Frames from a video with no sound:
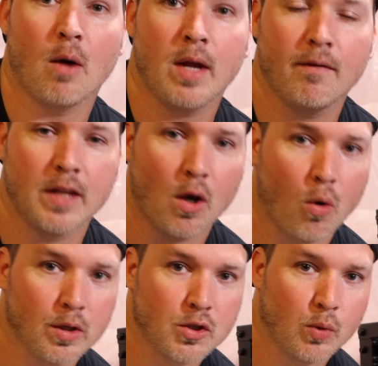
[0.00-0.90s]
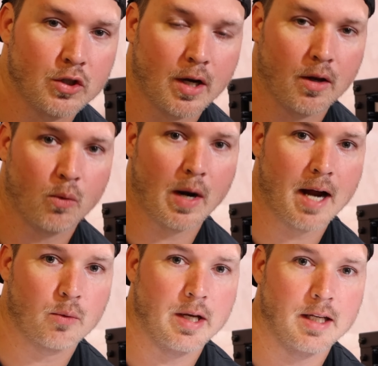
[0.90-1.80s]
Now we have the old switch out of the
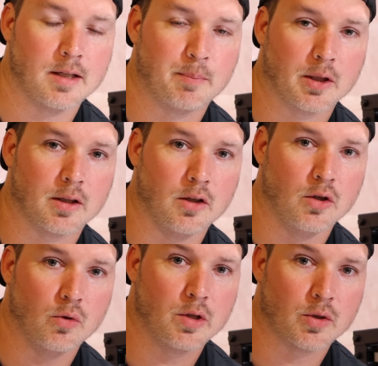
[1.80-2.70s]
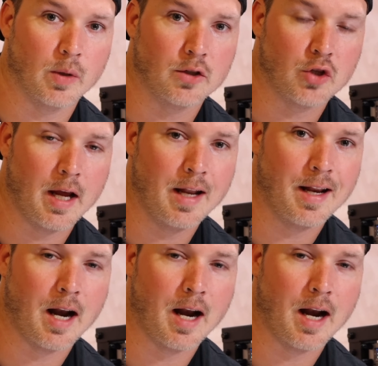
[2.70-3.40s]
rack, we need to put the new switch in,